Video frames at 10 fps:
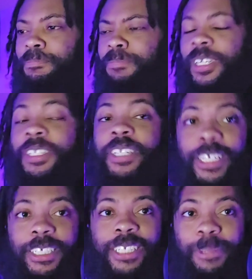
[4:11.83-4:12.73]

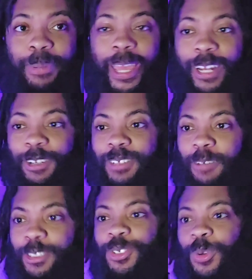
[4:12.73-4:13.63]
contingency plan
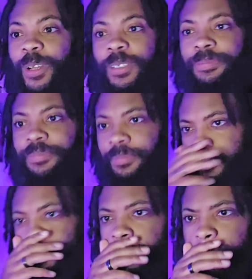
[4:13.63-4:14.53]
of a sort.
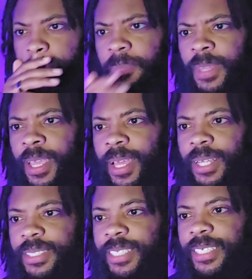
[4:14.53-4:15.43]

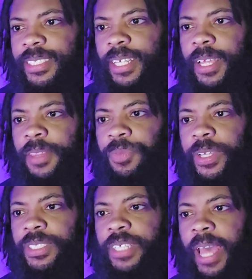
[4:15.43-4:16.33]
Says
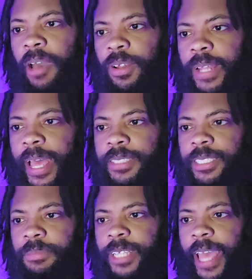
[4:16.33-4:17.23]
this now allows
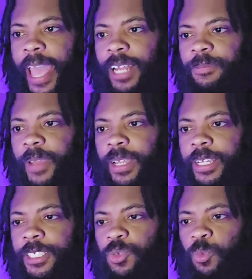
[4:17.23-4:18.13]
him to activate
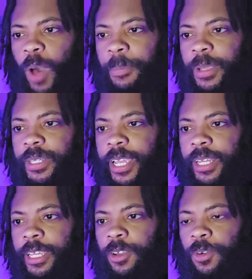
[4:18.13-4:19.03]
his swapping
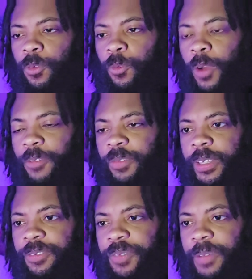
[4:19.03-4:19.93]
technique
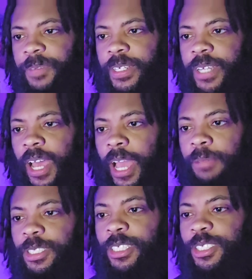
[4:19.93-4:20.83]
roughly 50
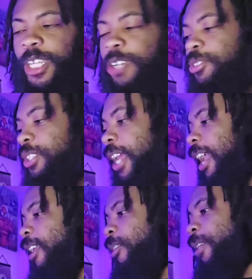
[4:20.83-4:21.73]
times in a single
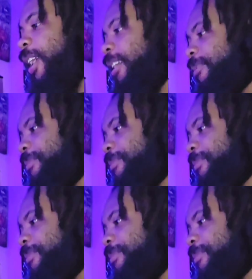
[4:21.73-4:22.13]
second. Okay.